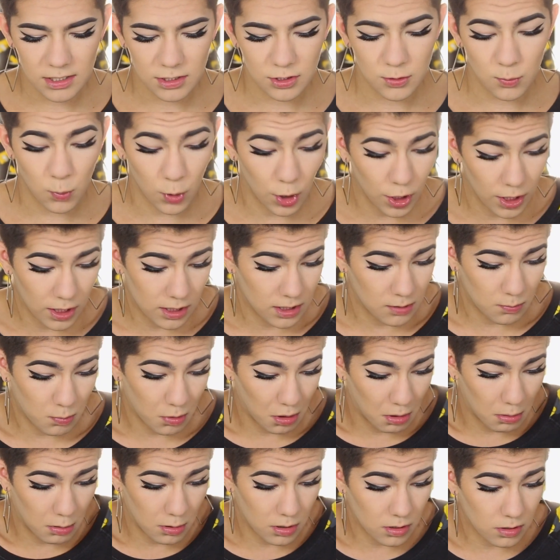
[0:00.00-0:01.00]

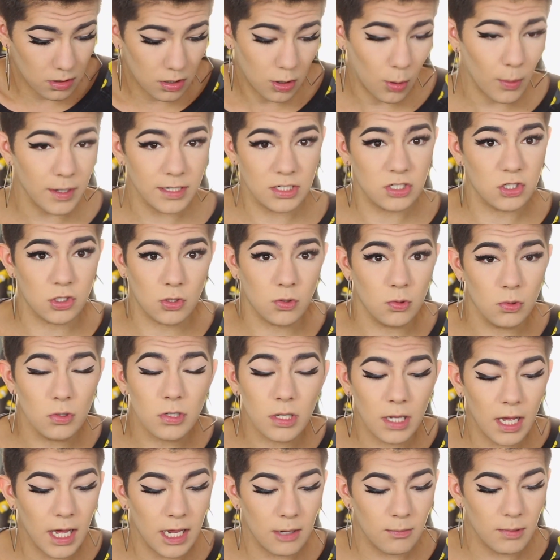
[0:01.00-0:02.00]
going to
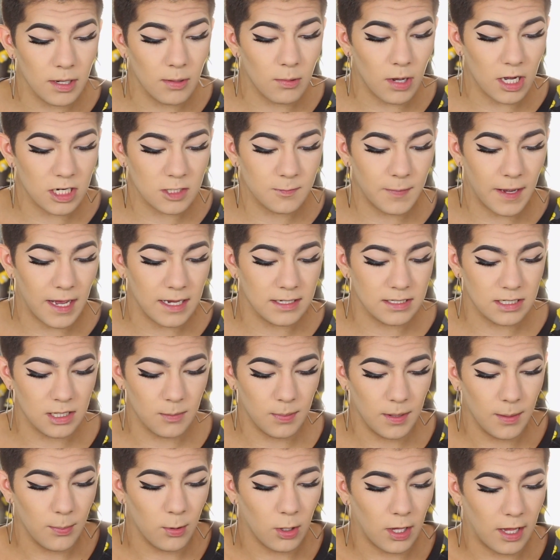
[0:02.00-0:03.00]
school, and we walked past the
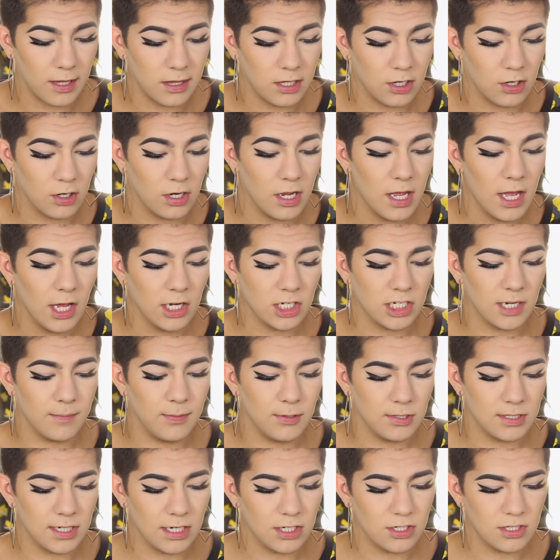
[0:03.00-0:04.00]
people at their
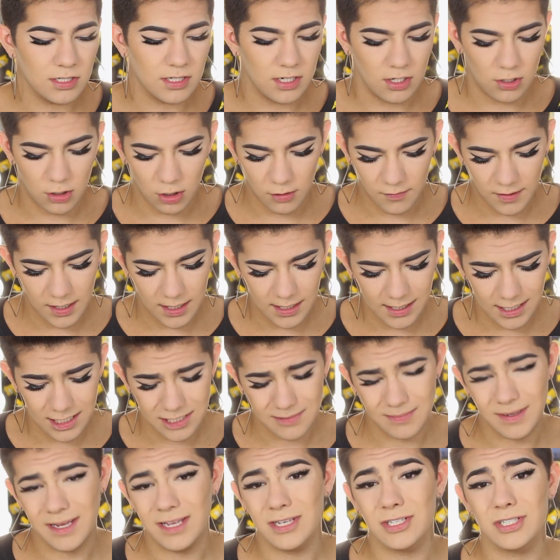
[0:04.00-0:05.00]
shampoo stations, and a girl
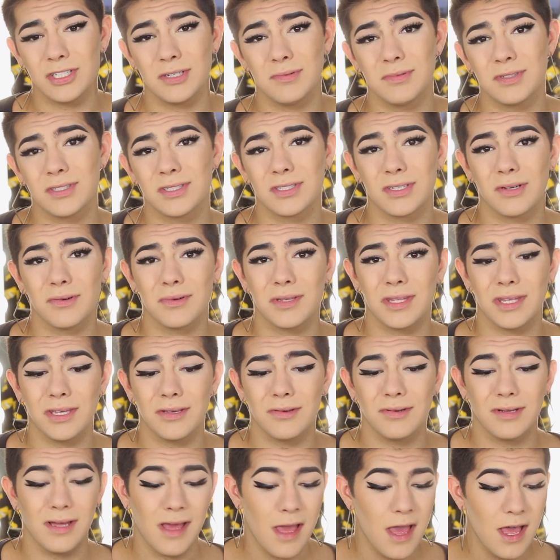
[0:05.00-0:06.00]
recognized me, and she was so
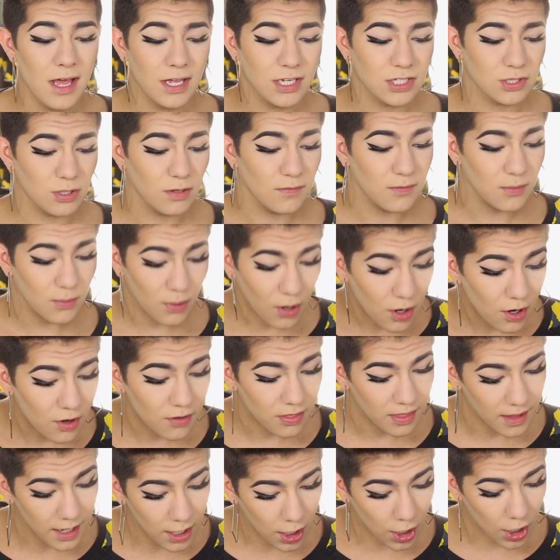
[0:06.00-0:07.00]
cute. So if you
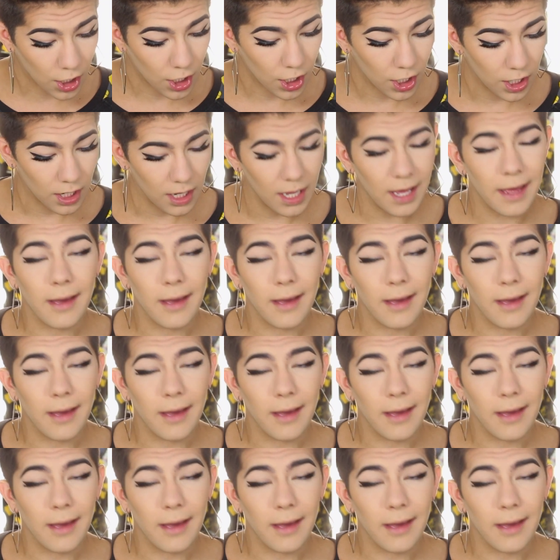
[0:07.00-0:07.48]
are there